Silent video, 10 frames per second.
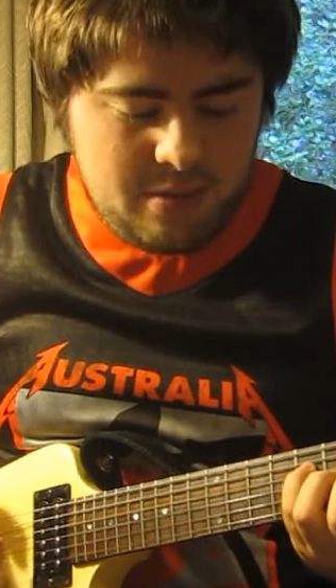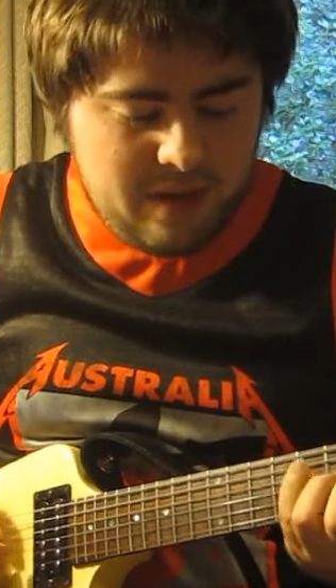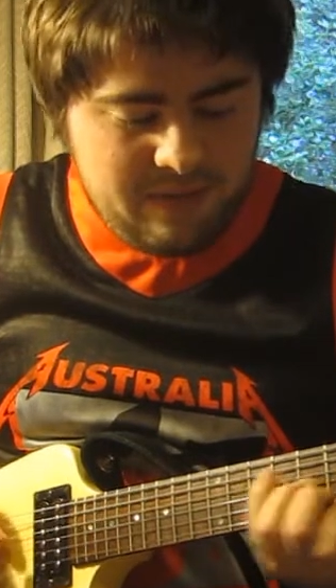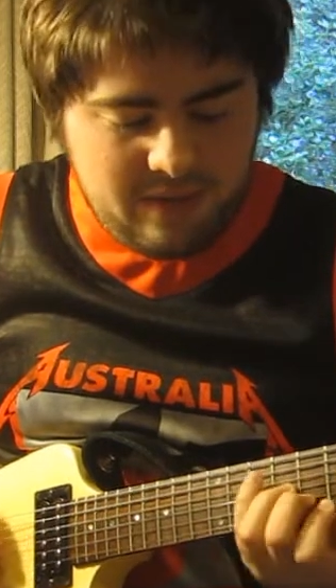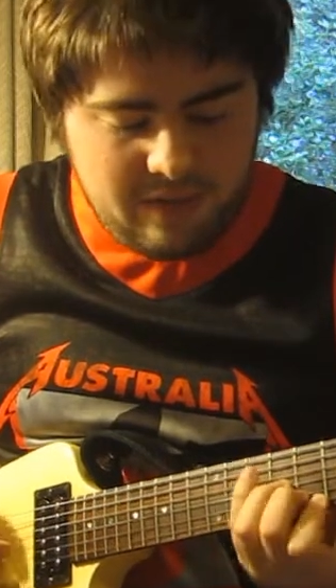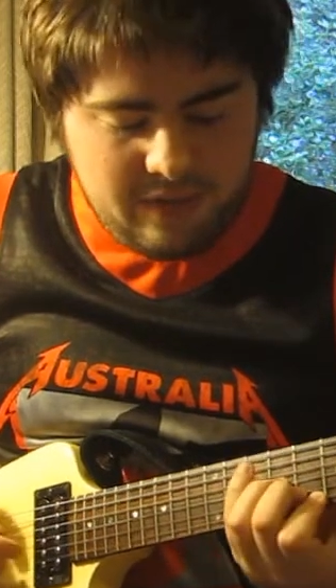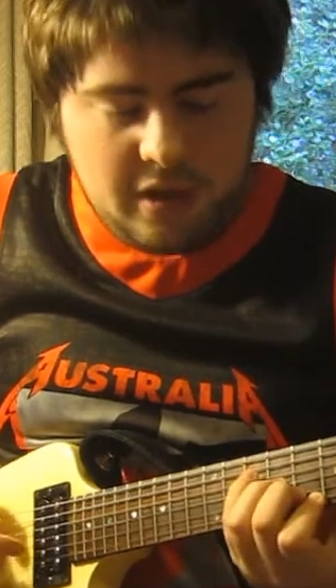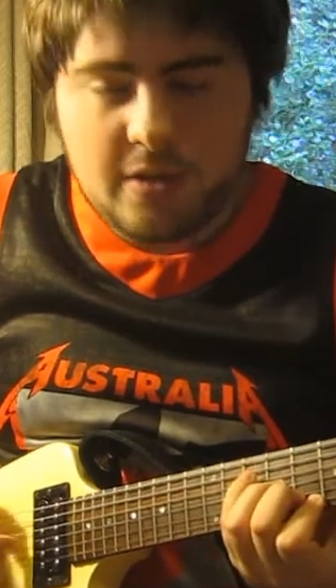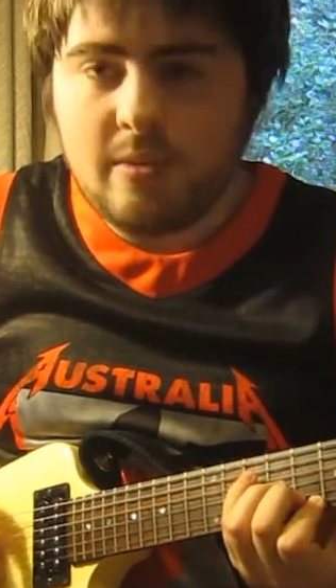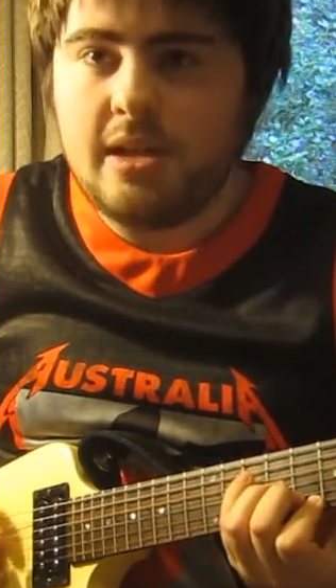one for the
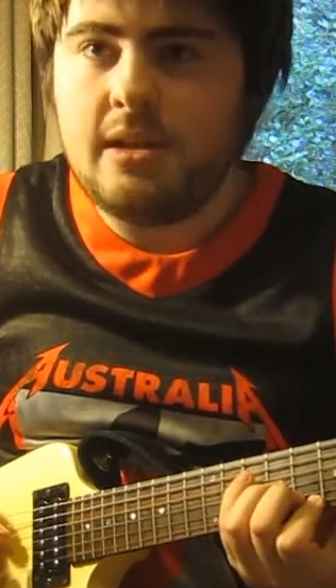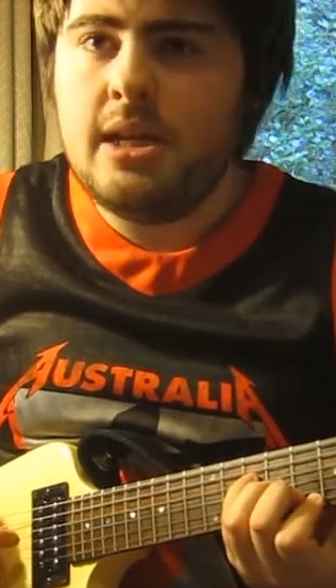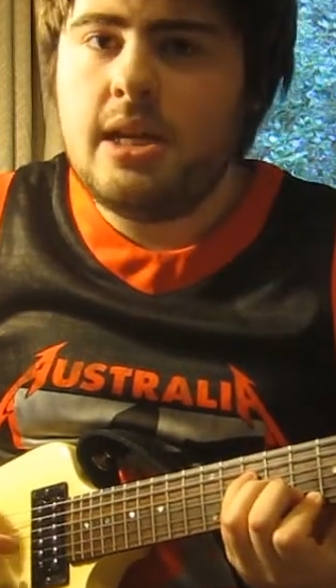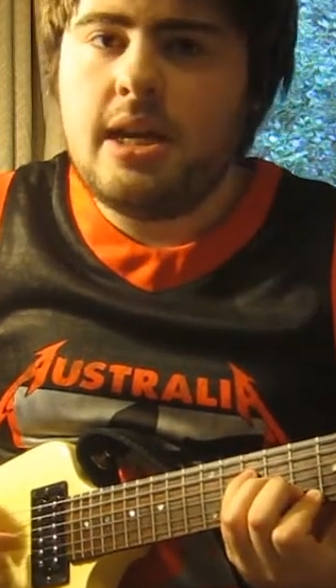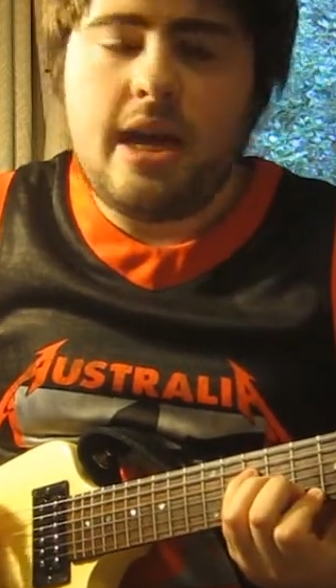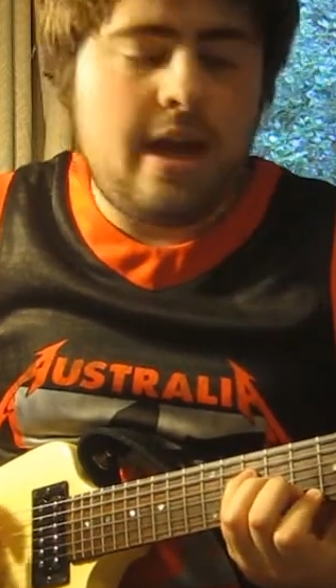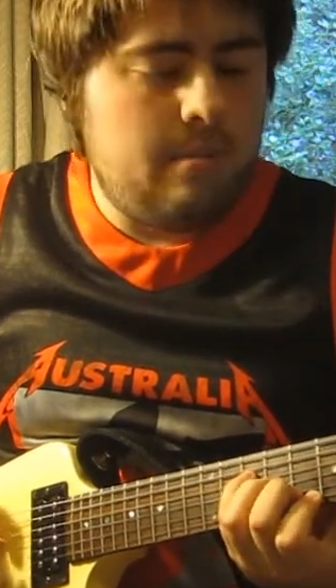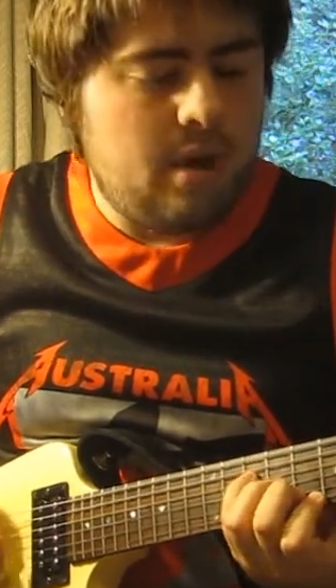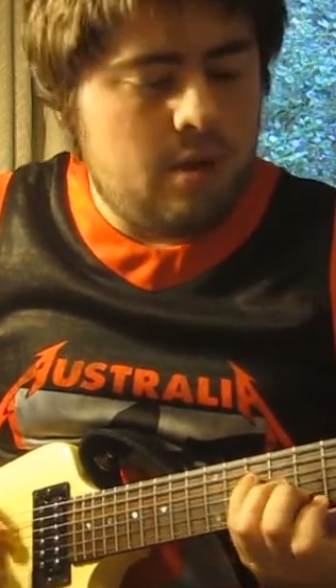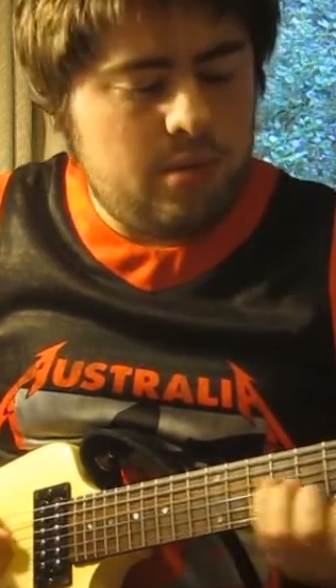first one.
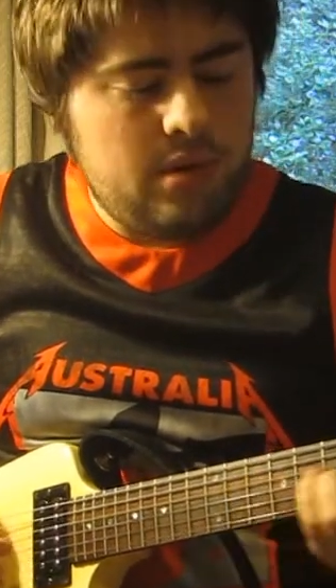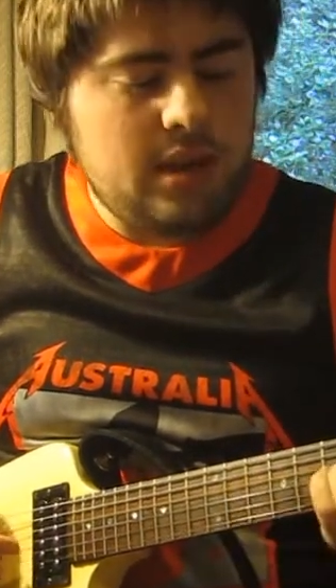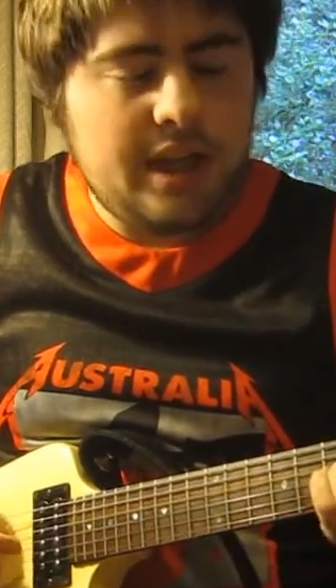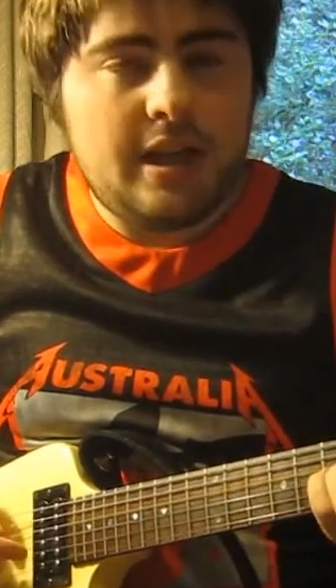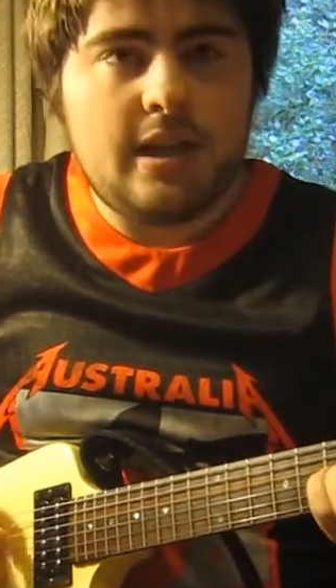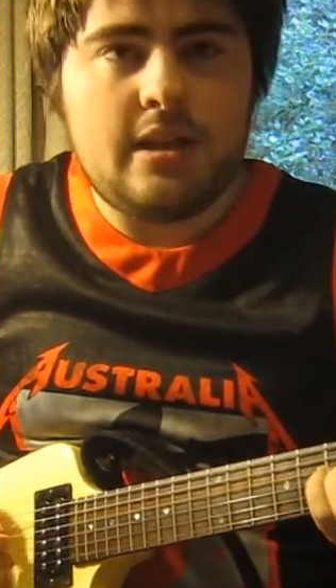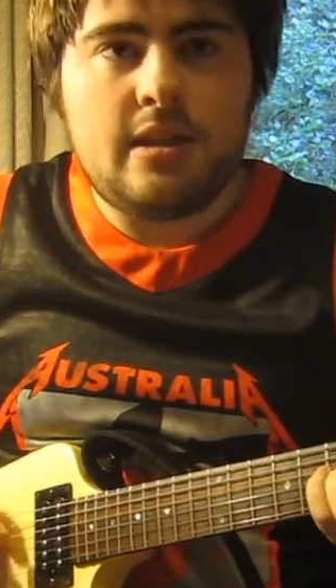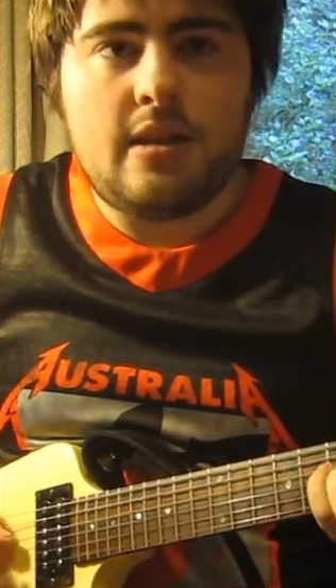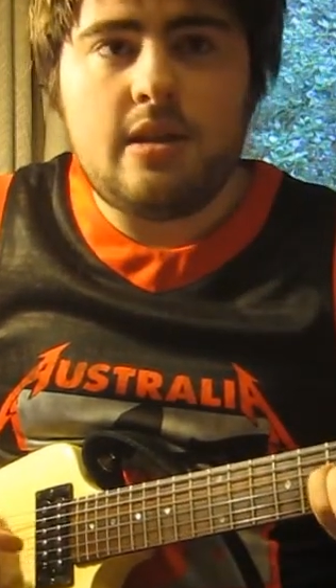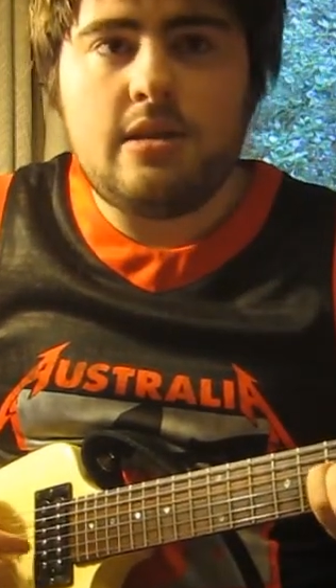Um, I'll put a link
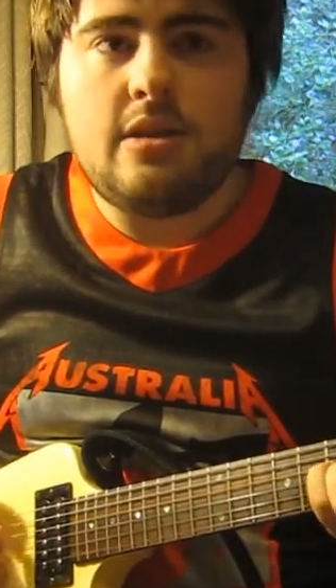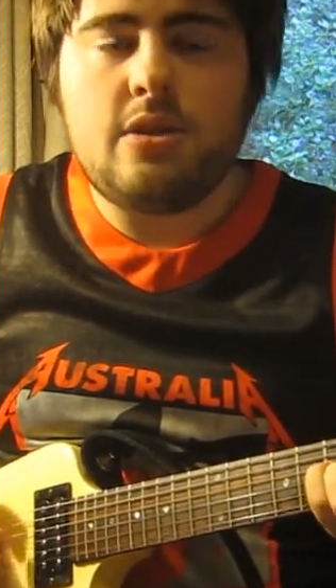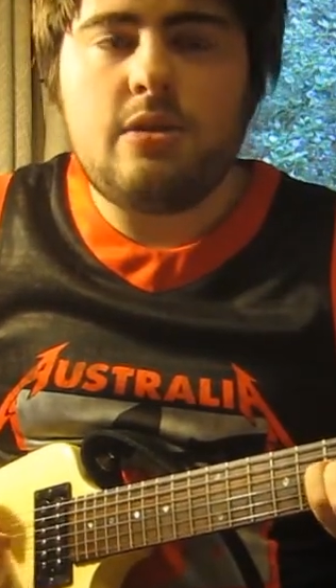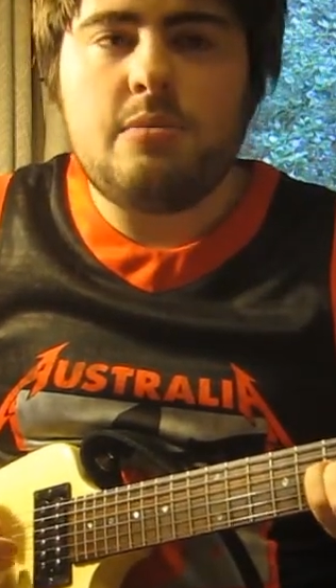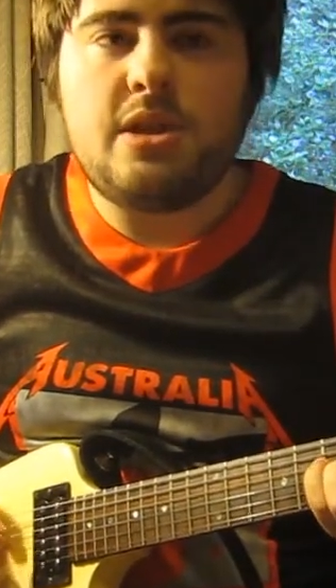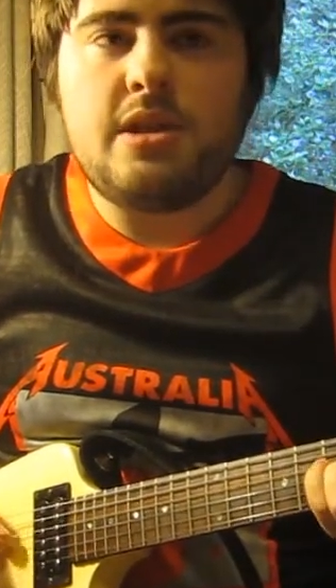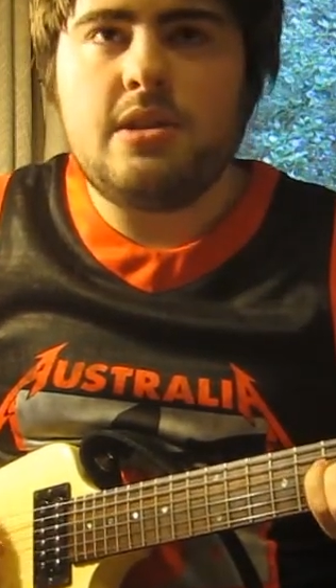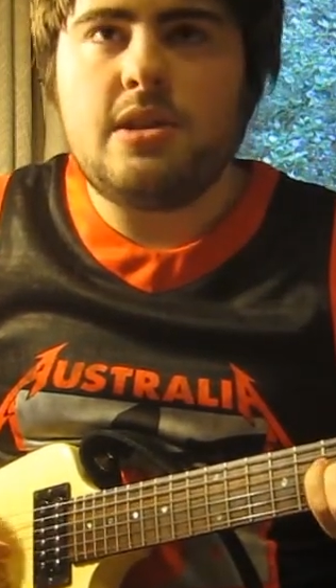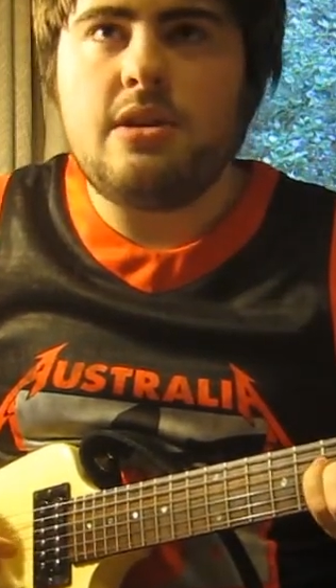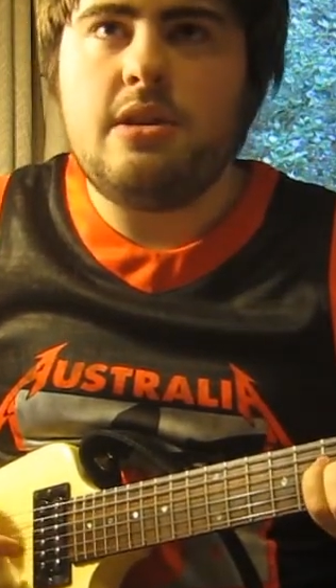in the description
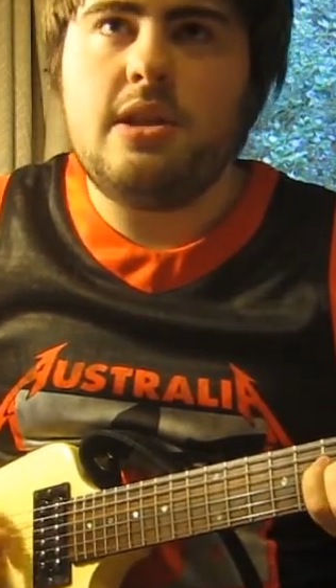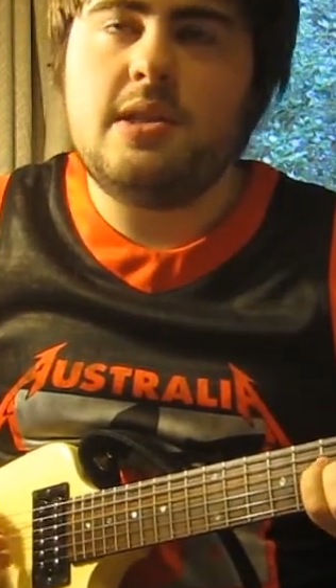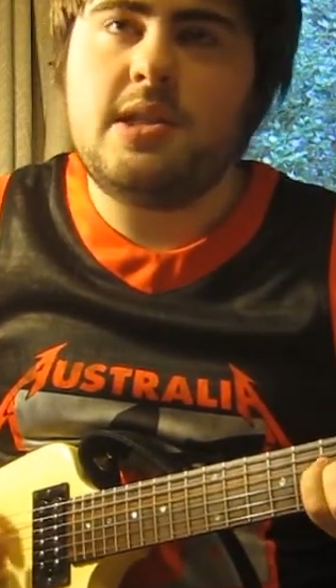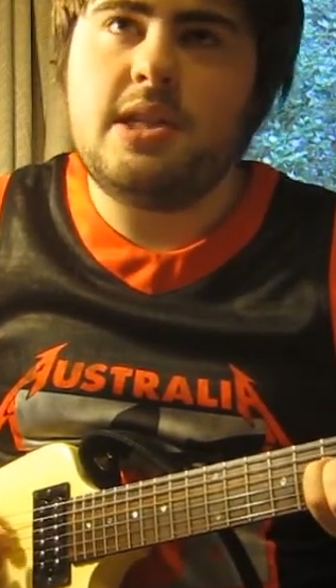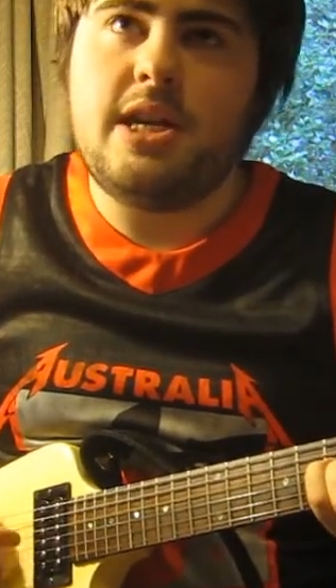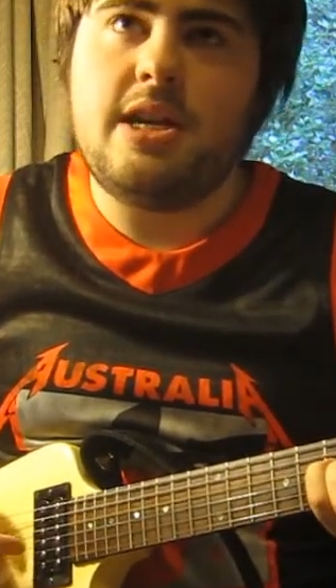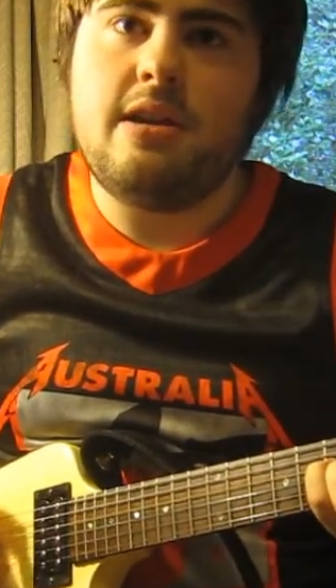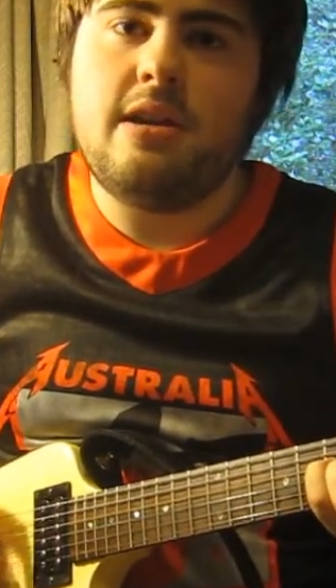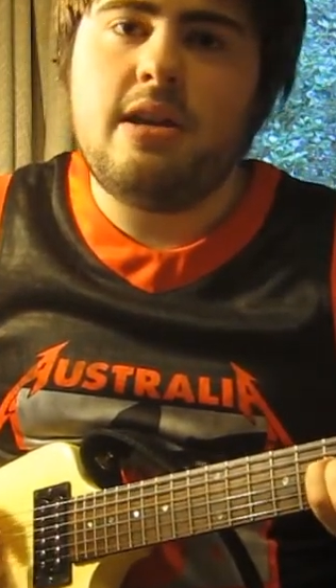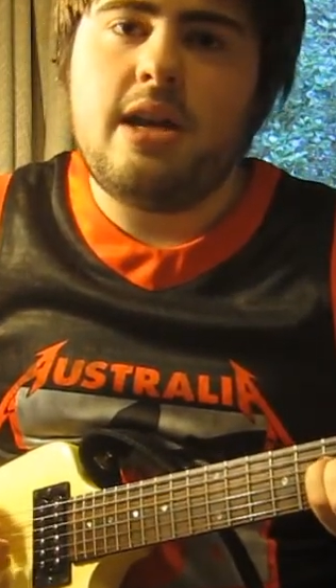so you can see